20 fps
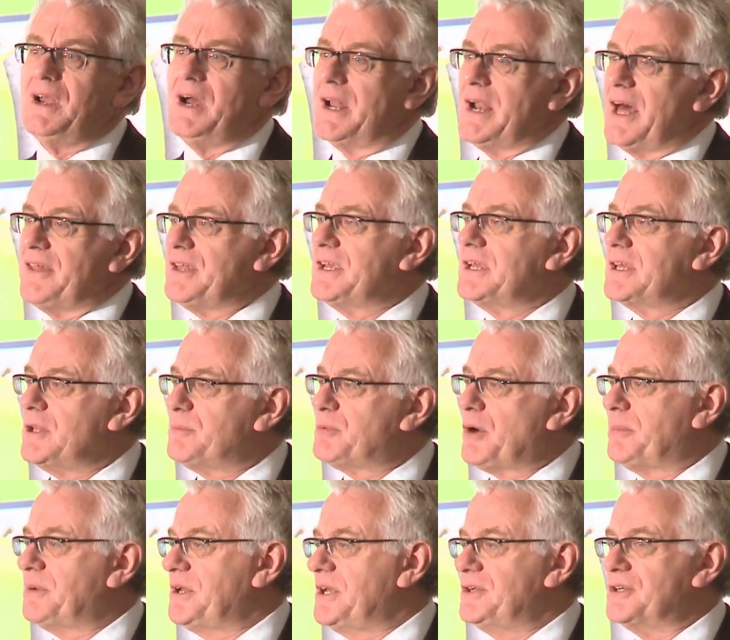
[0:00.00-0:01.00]
And I think in the
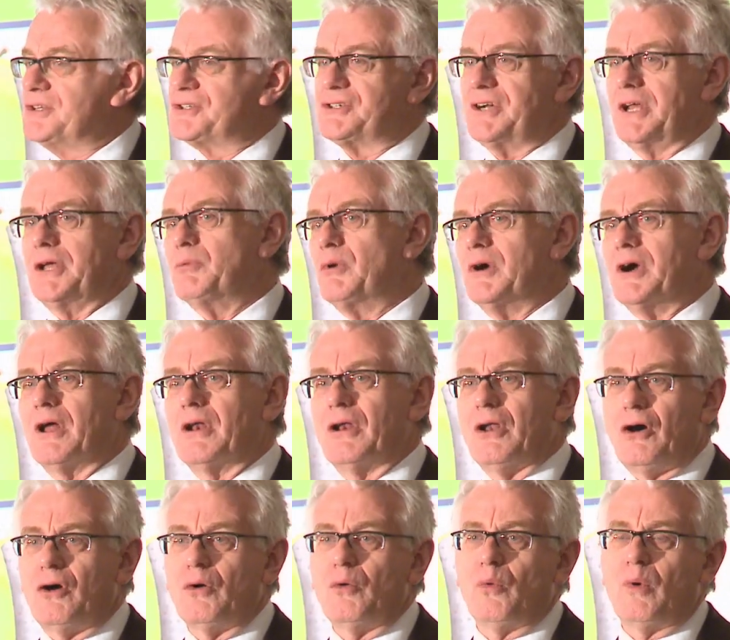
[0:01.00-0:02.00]
property industry, we're a
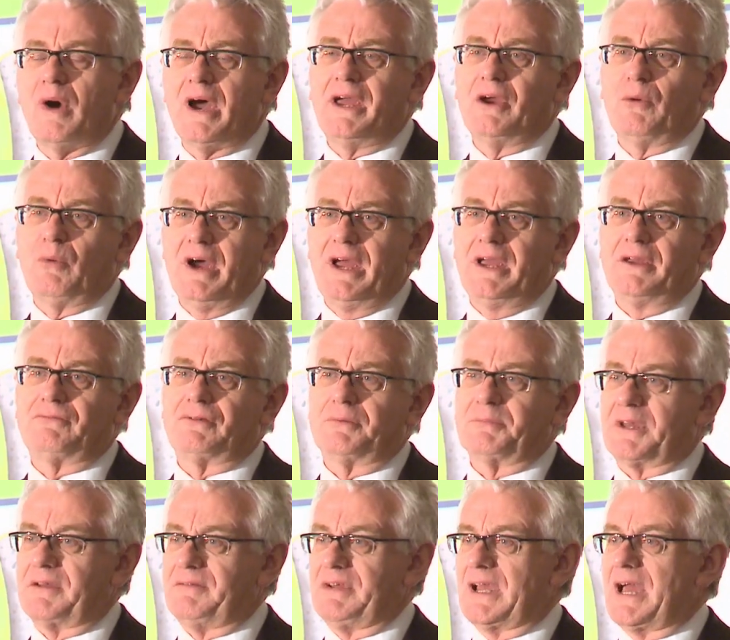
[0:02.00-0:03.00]
long way away from
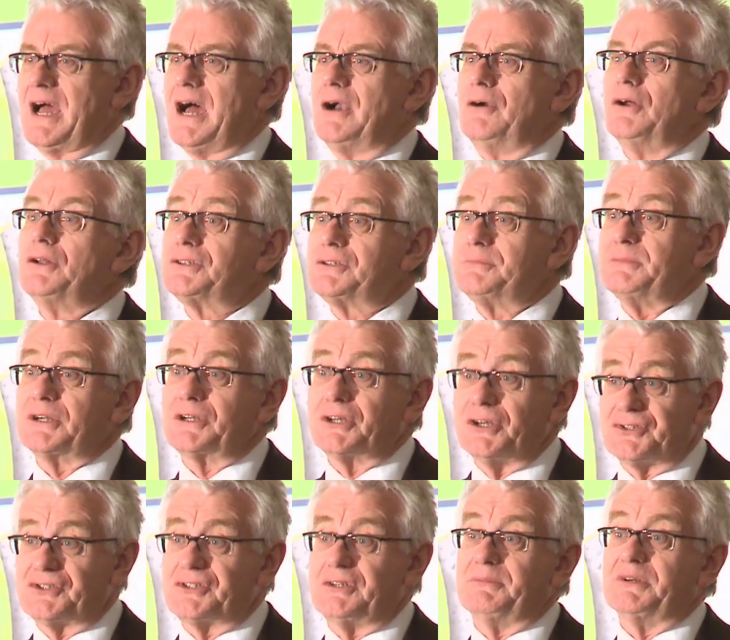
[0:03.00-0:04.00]
giving our ultimate
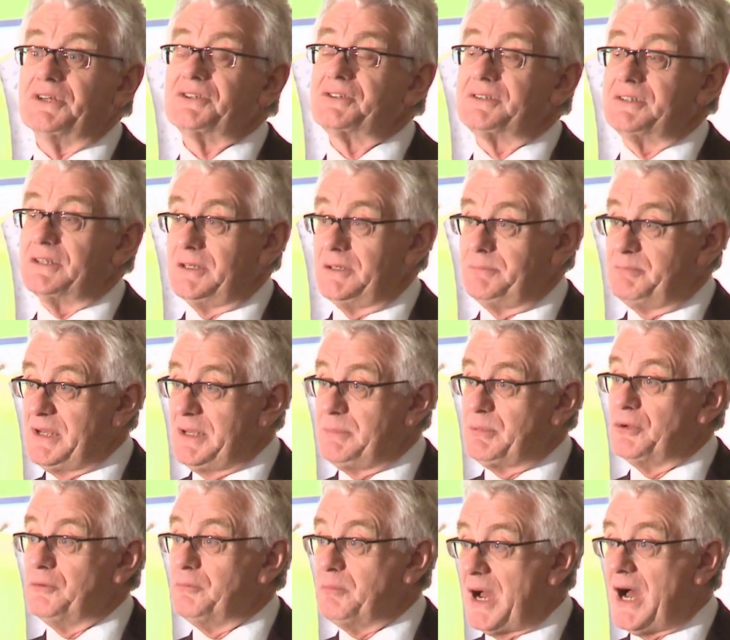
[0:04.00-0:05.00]
customers, the
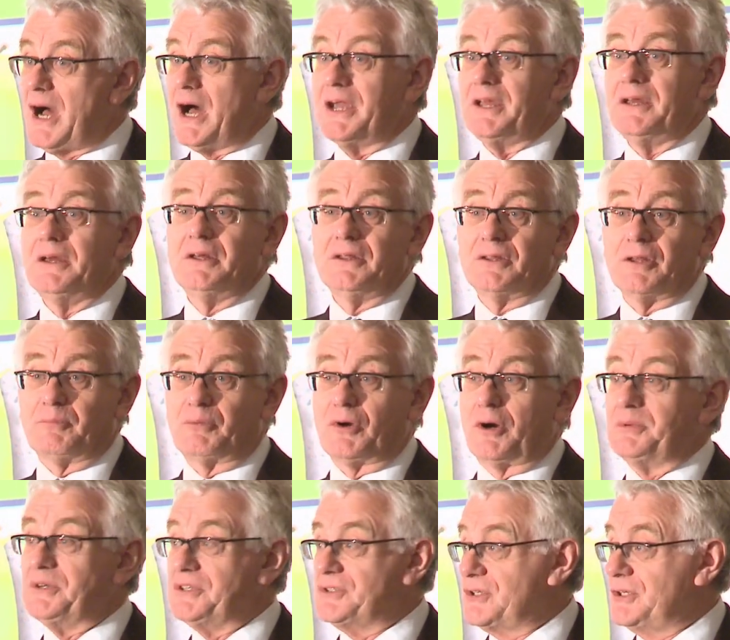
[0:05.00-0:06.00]
people who buy the
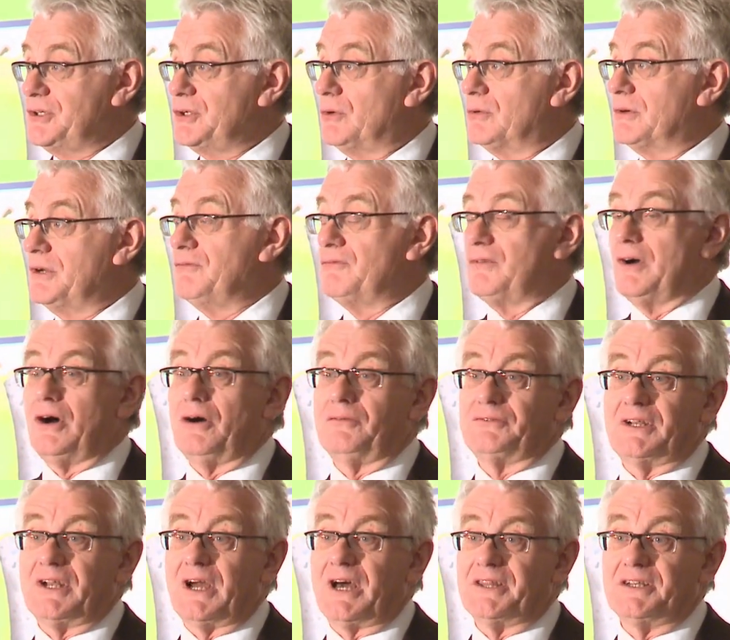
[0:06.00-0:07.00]
properties that you're
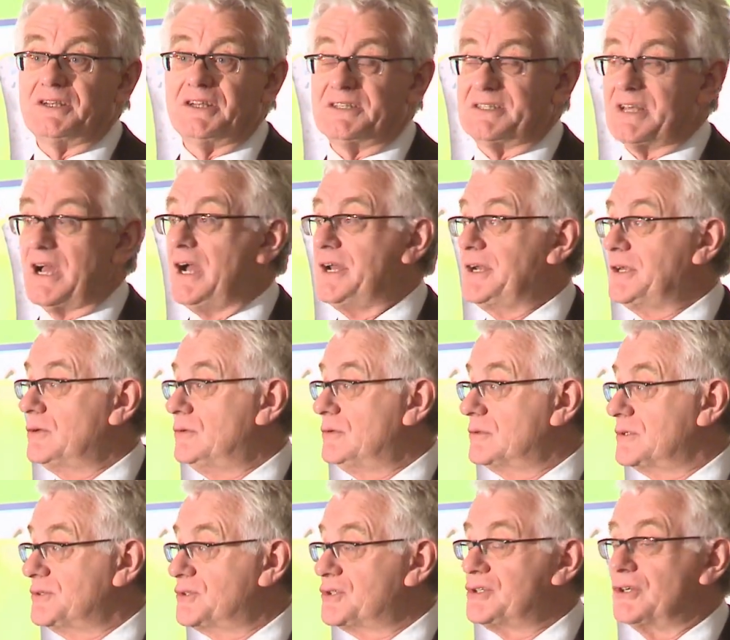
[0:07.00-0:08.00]
involved in, either designing or
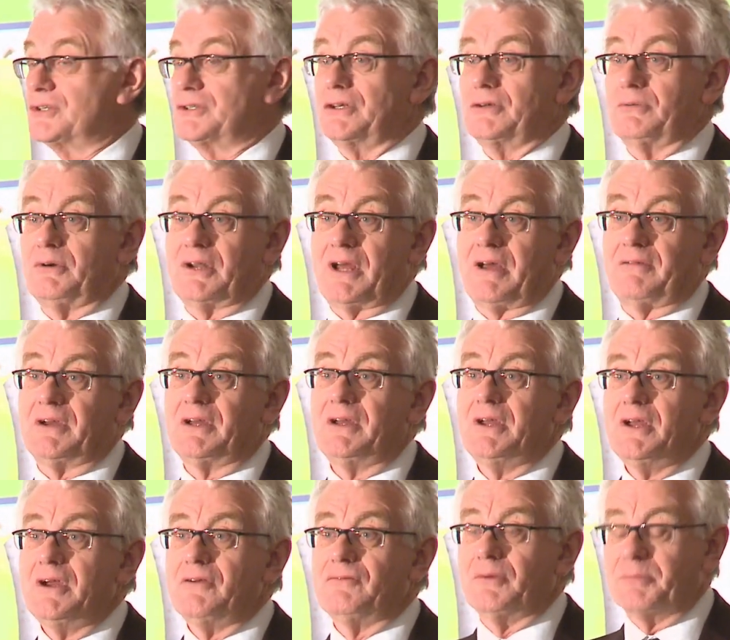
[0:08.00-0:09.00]
constructing or whatever,
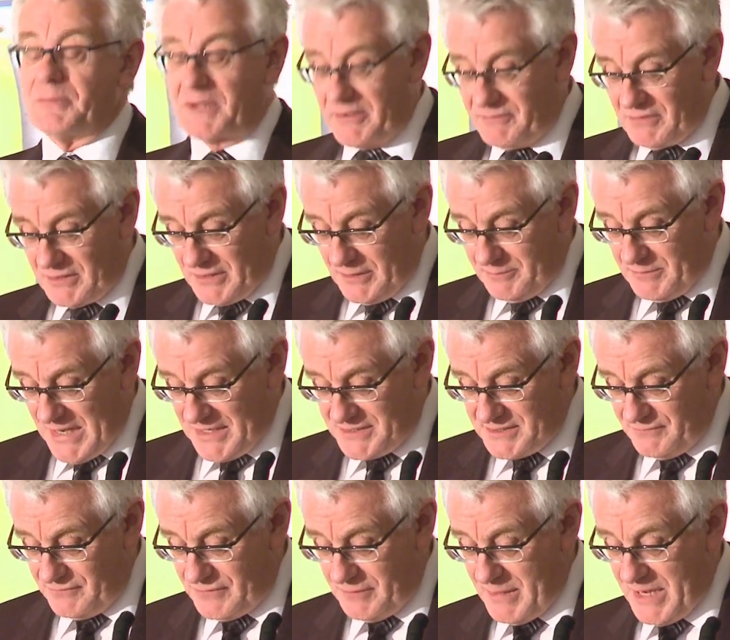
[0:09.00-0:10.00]
from giving them that
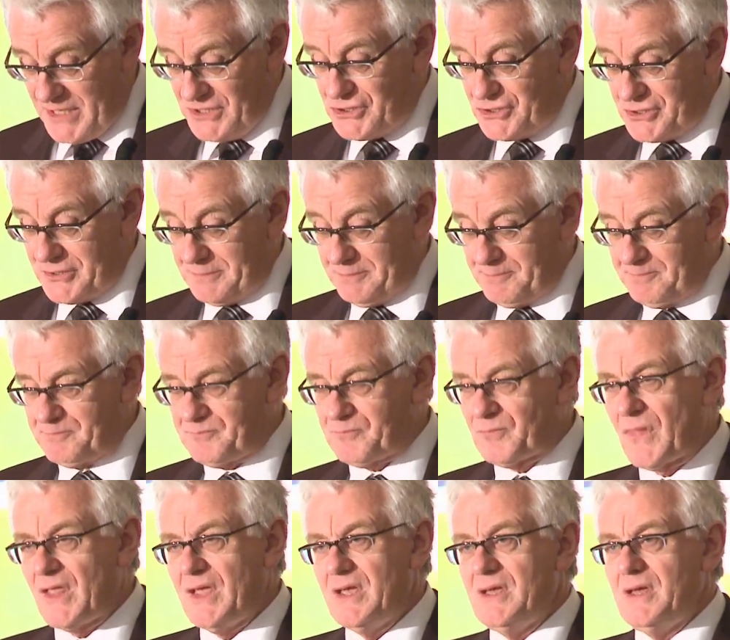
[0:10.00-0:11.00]
information.
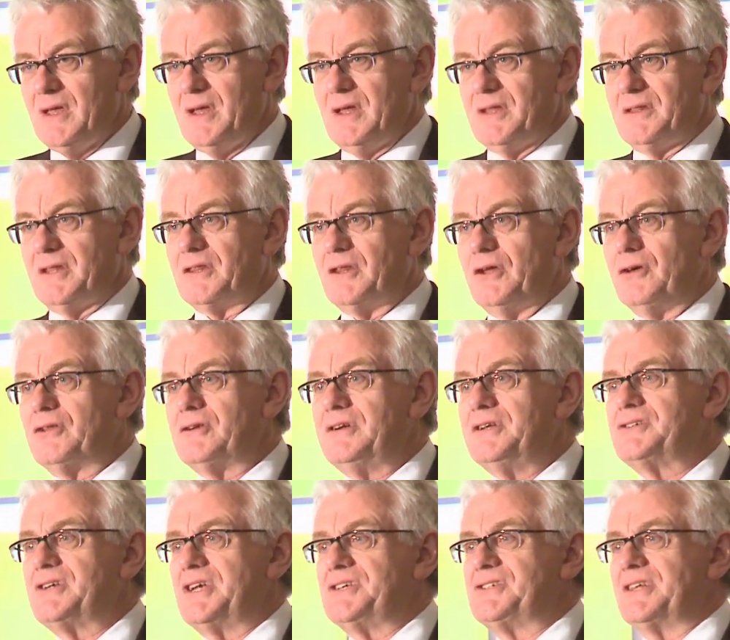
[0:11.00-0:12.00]
I think the other
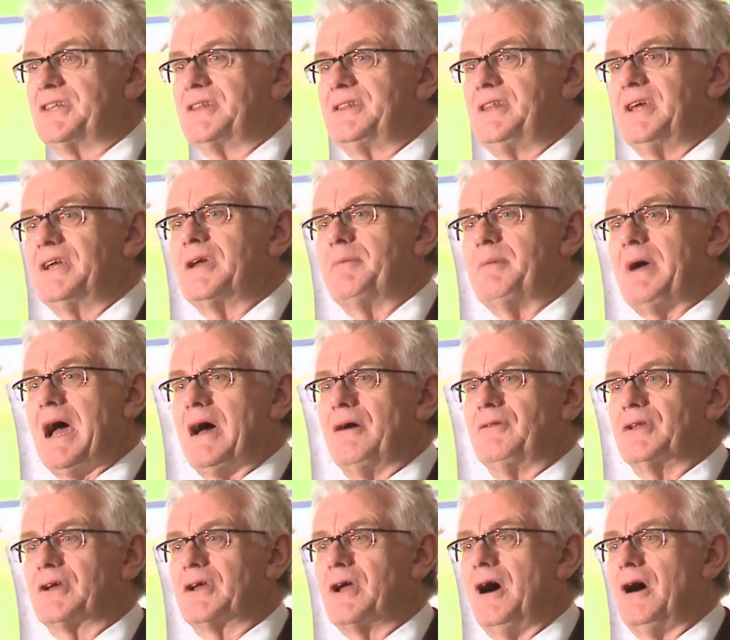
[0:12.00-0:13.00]
interesting thing
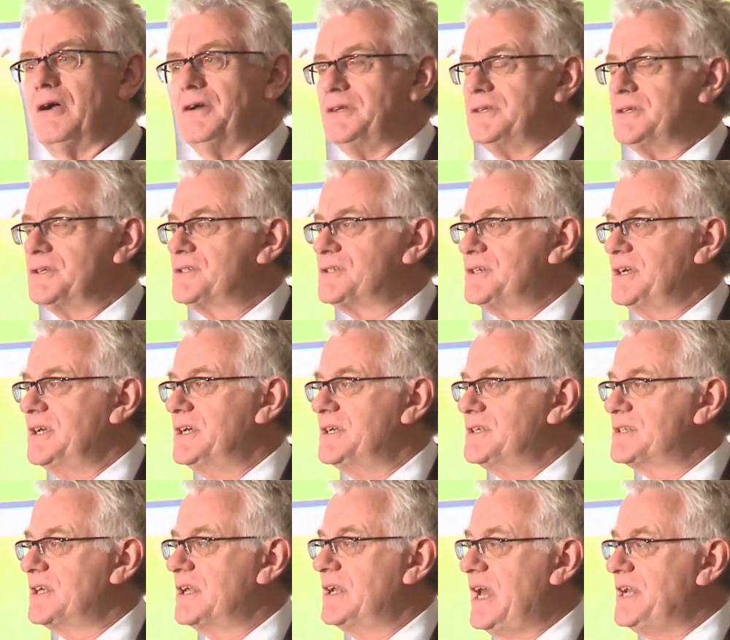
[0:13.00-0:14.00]
about the car industry
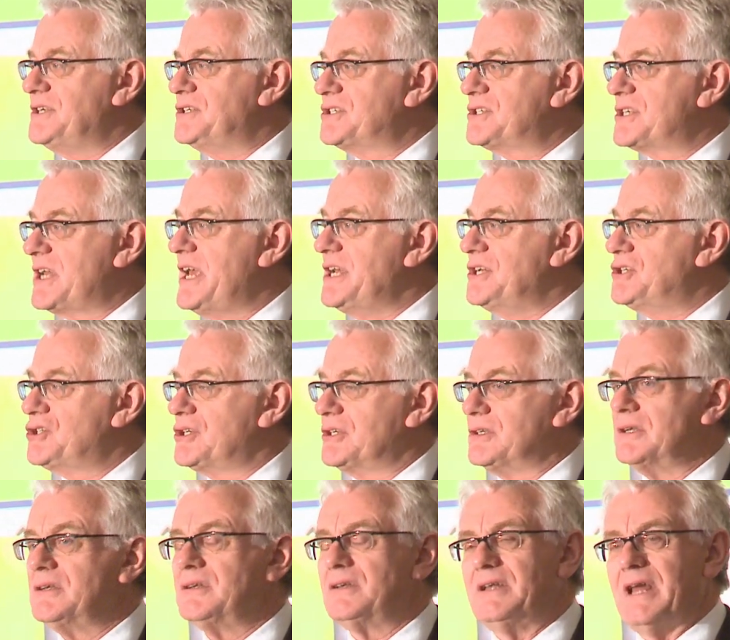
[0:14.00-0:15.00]
is that
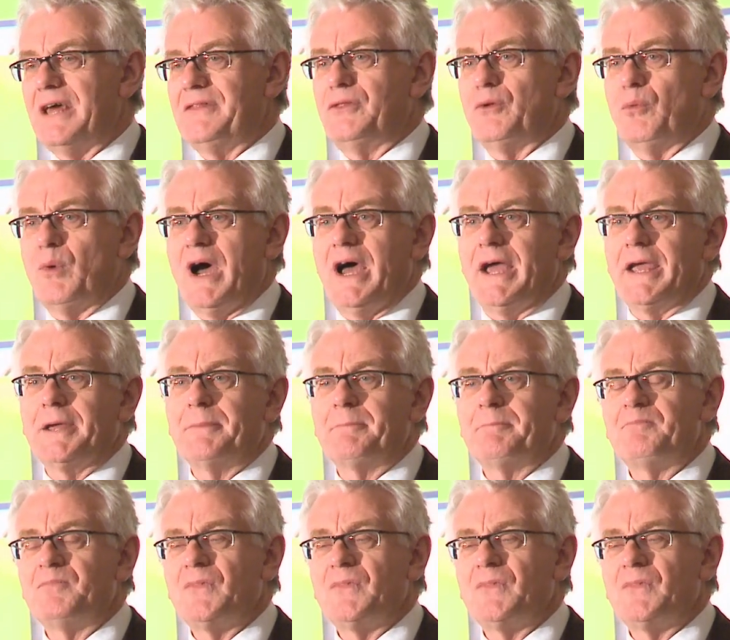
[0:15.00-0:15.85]
legislation led the way.